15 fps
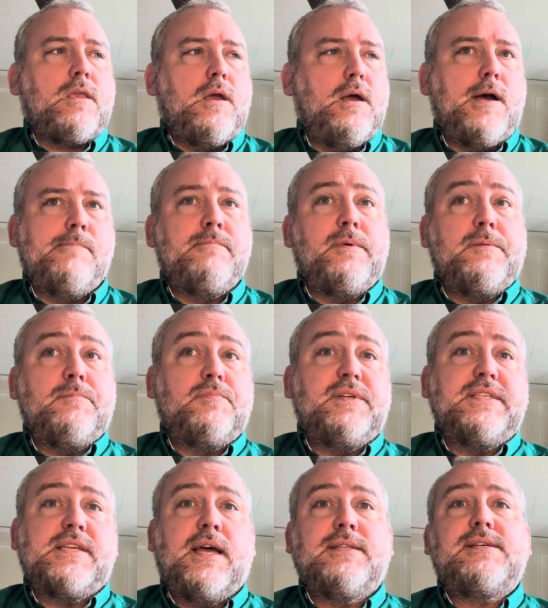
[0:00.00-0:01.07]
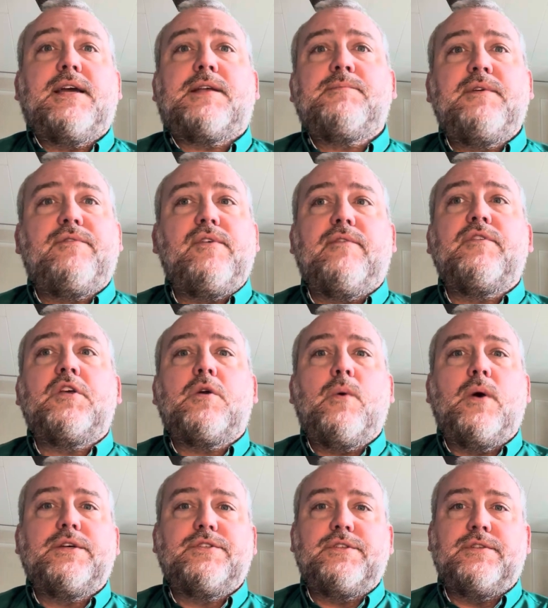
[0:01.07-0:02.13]
and please contact me if you have any
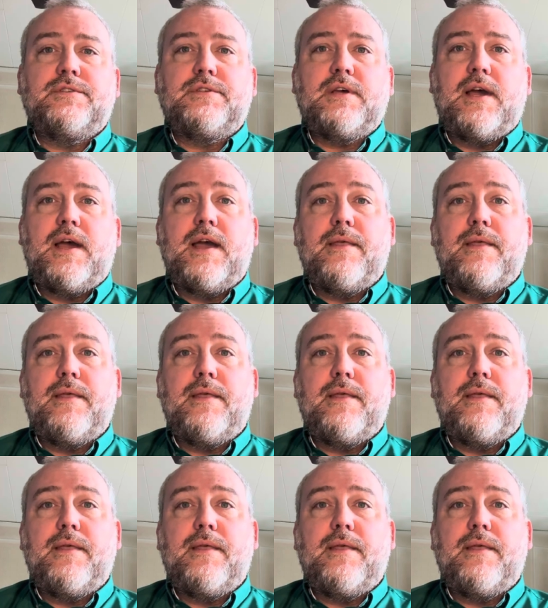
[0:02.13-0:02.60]
questions.